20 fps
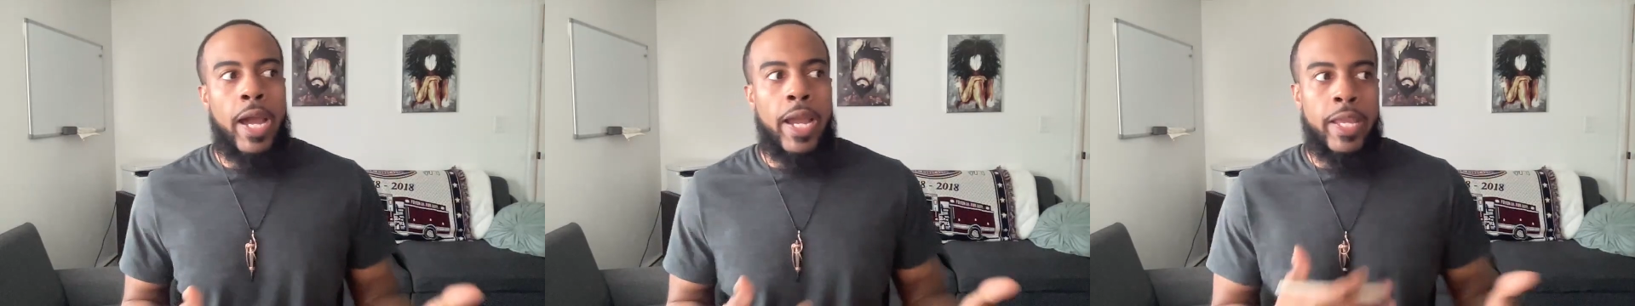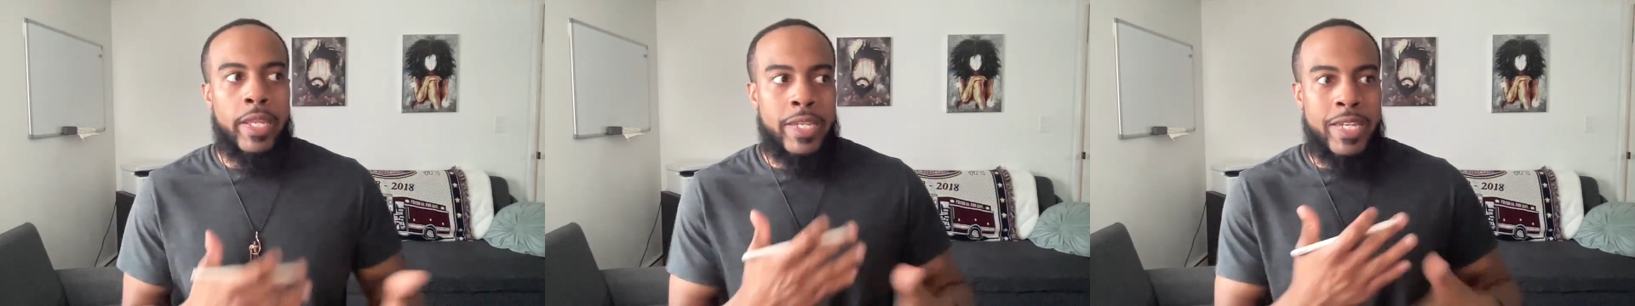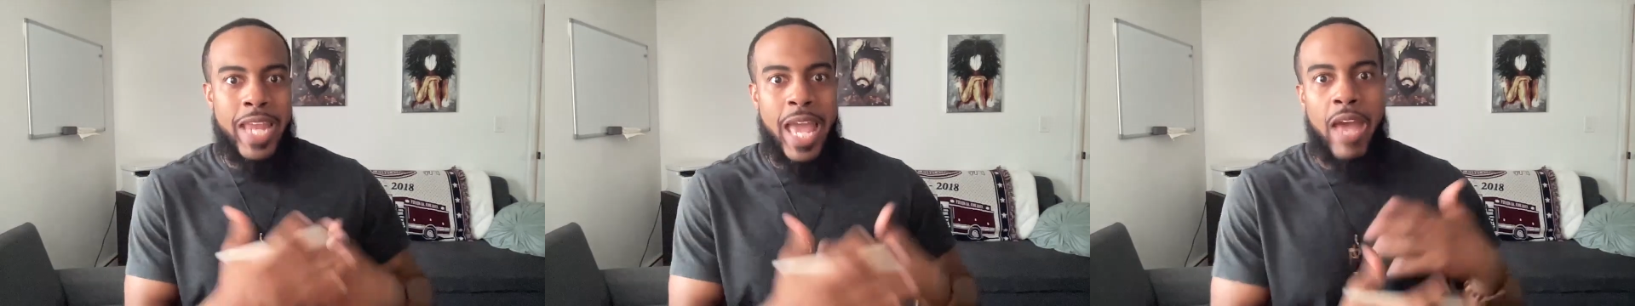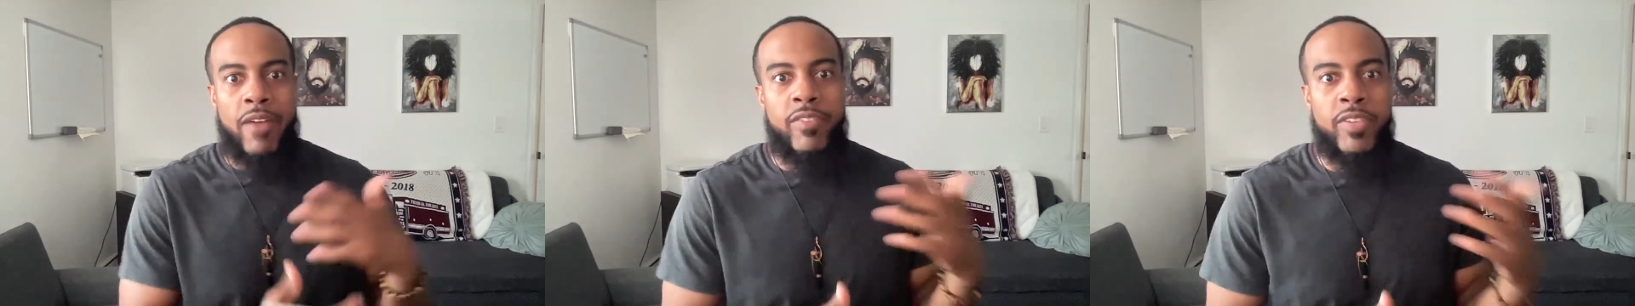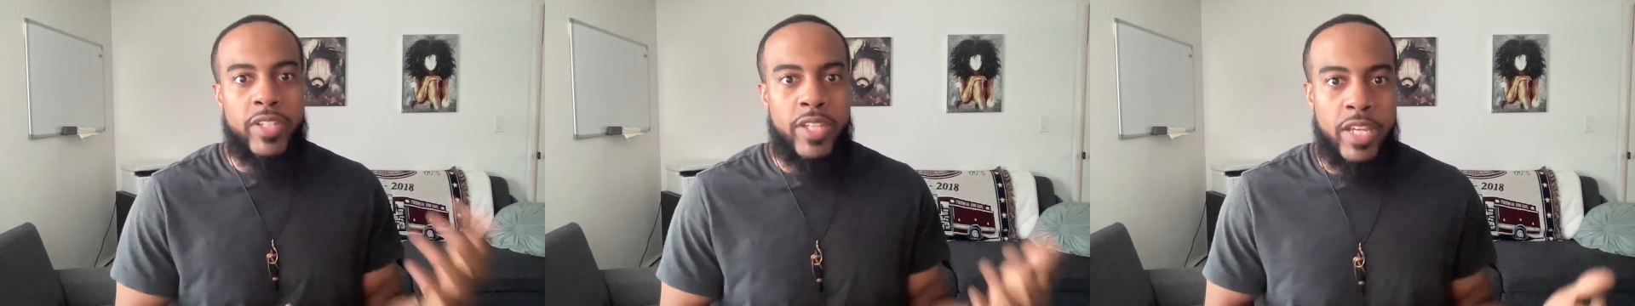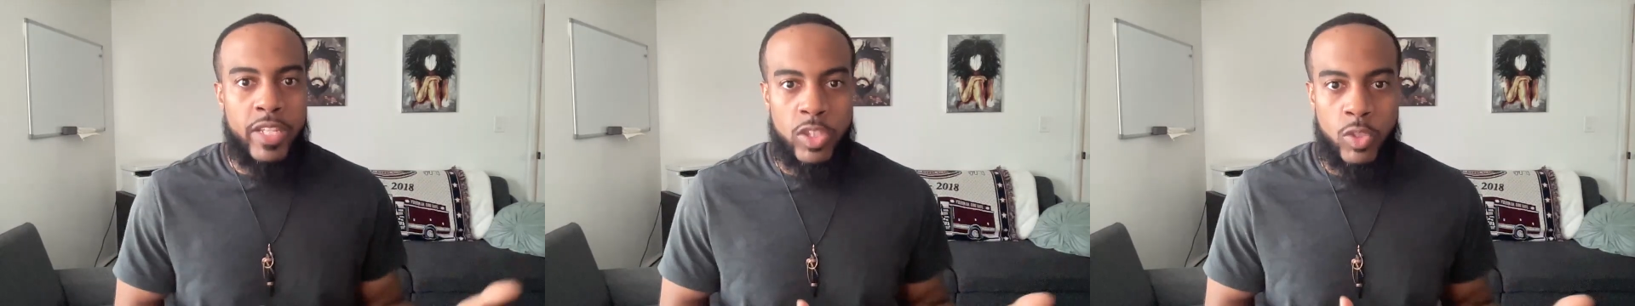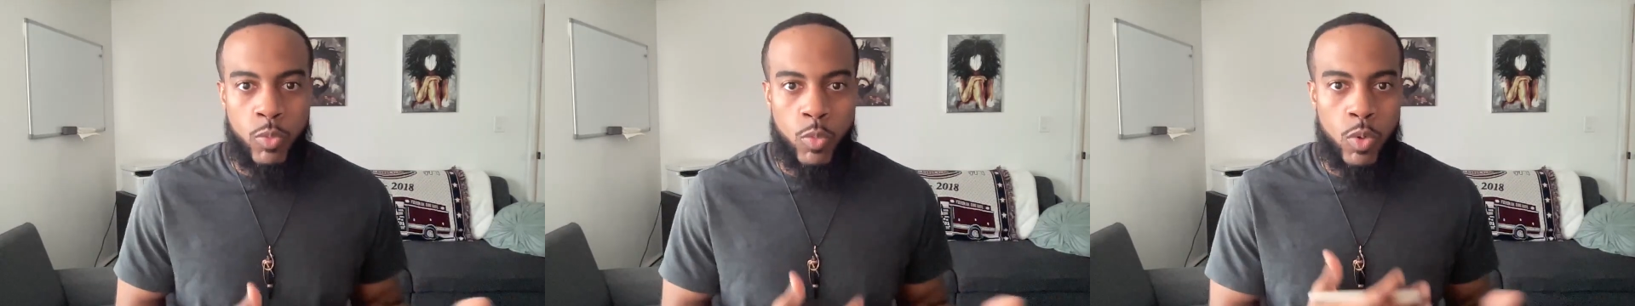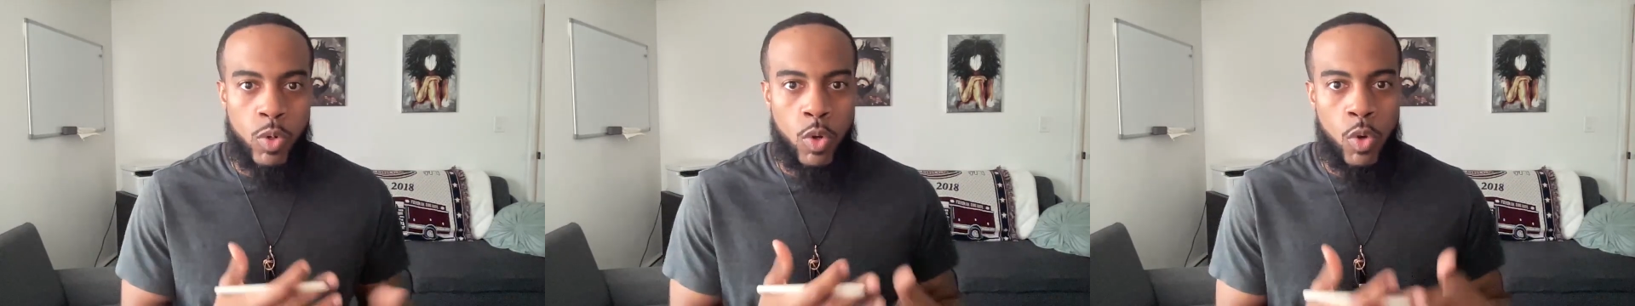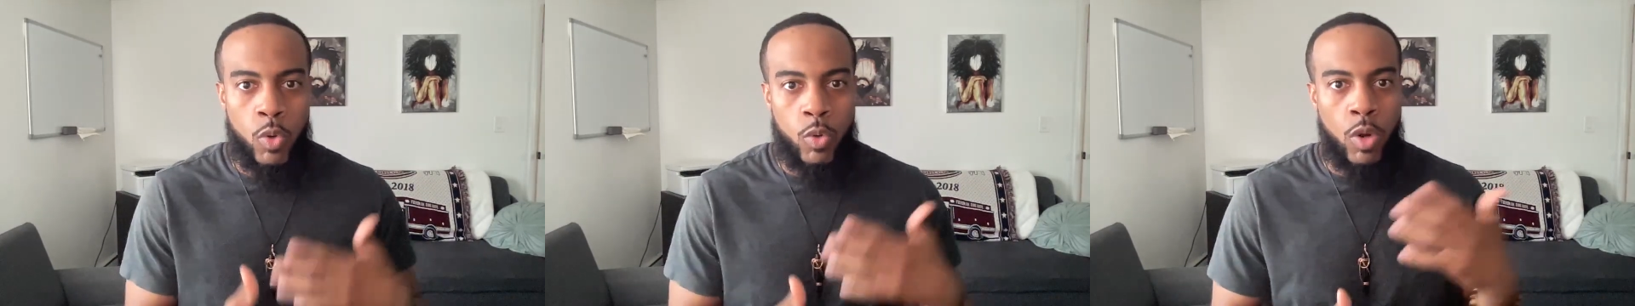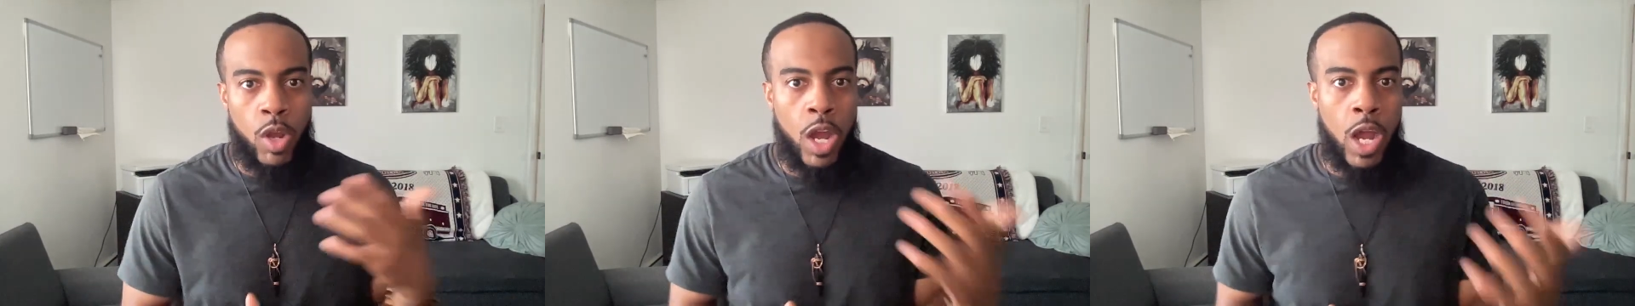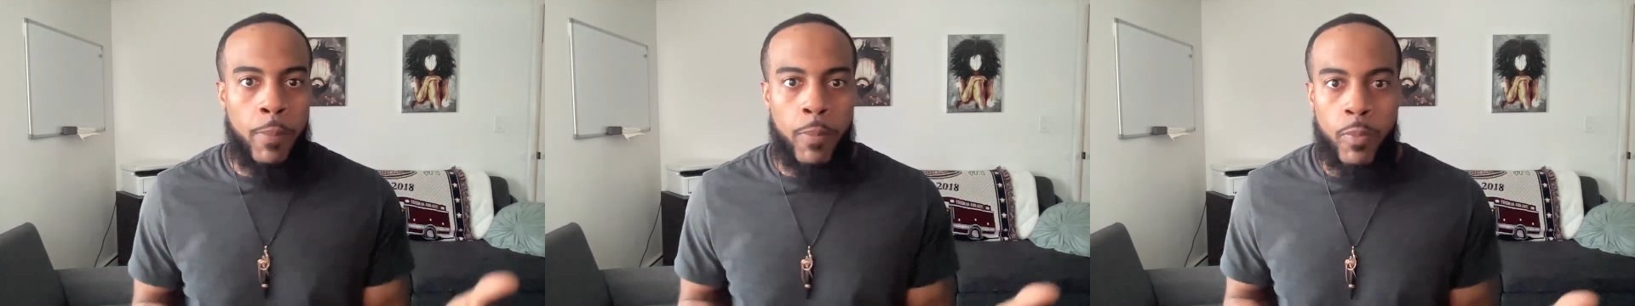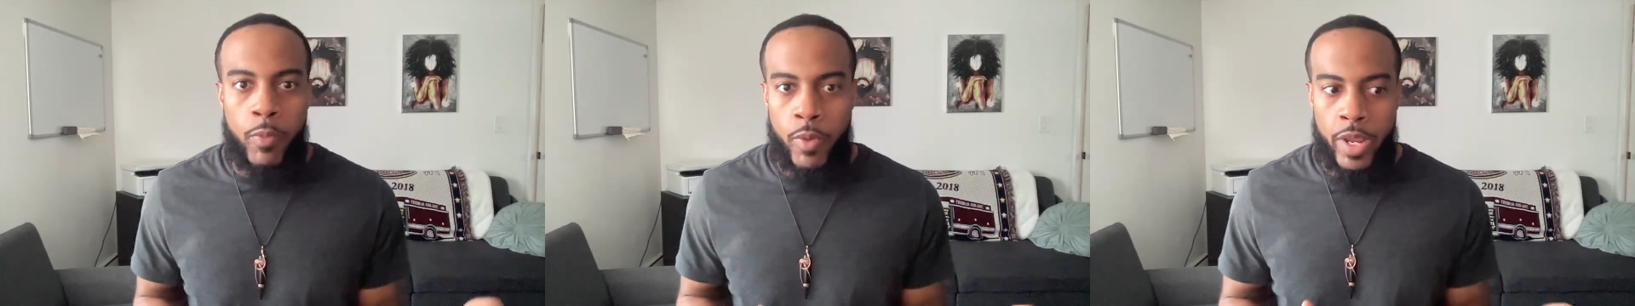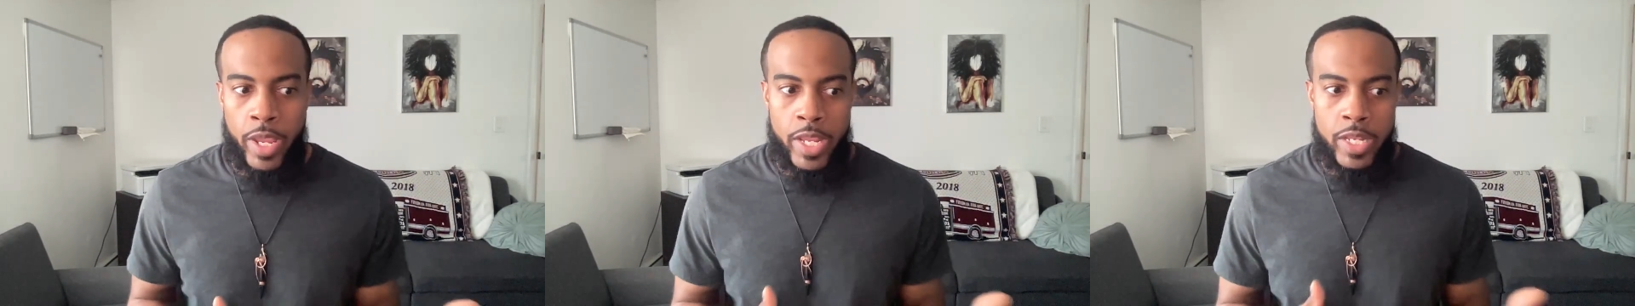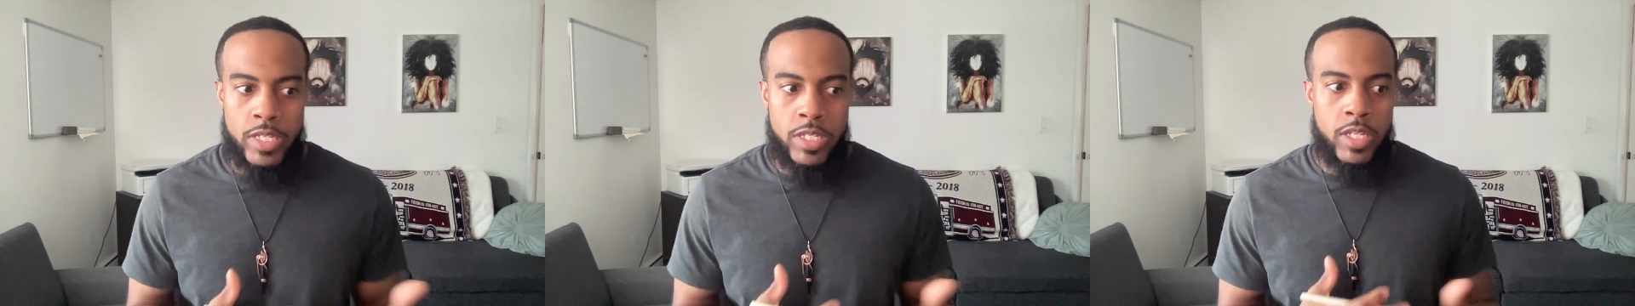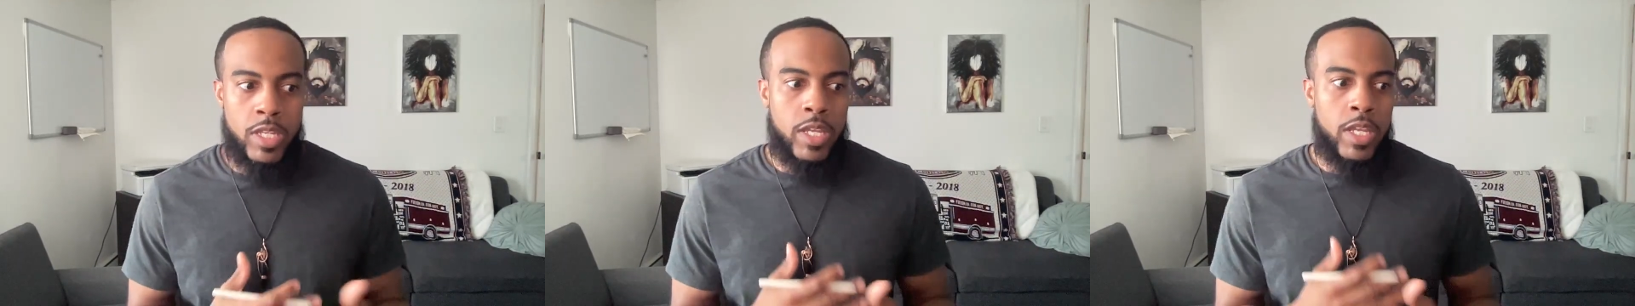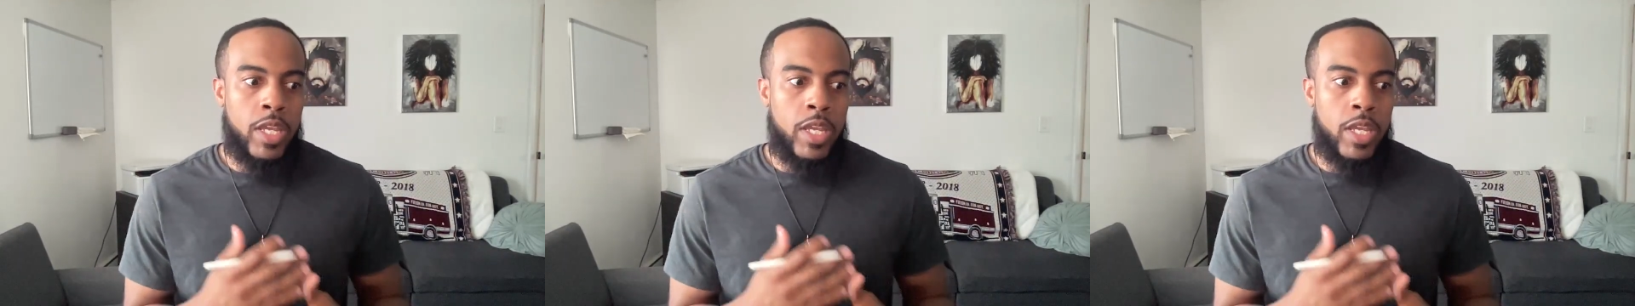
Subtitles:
navigate the world, operate,